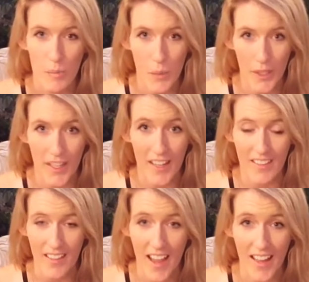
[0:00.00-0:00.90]
brilliant,
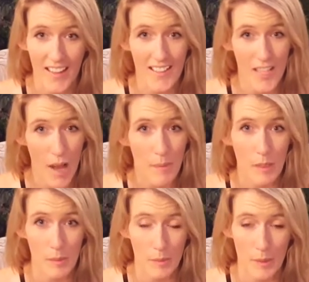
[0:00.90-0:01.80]
and indomitable